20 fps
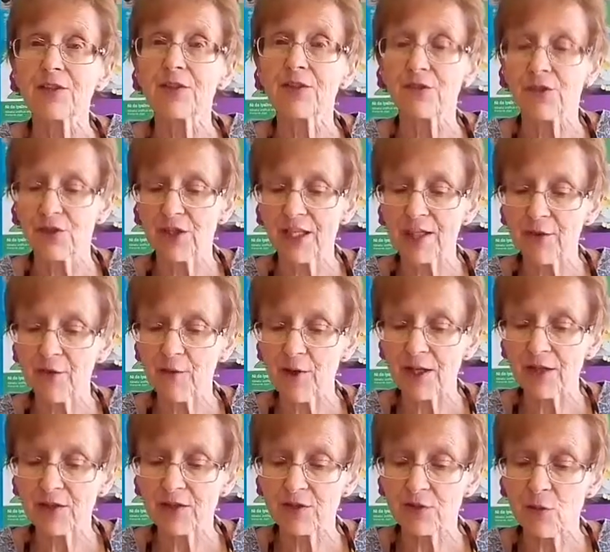to
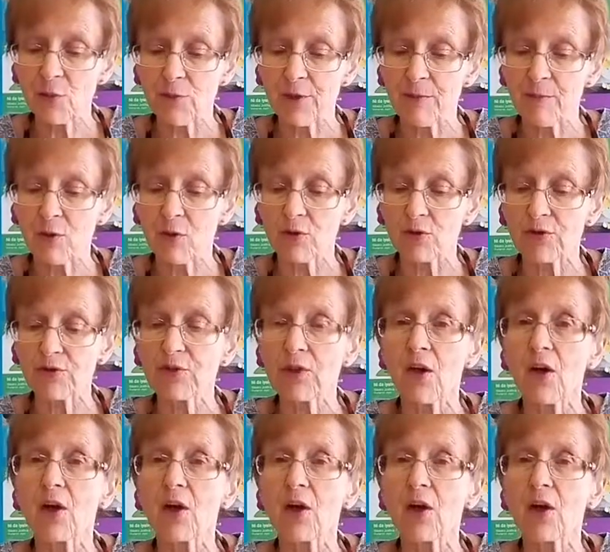generate storybooks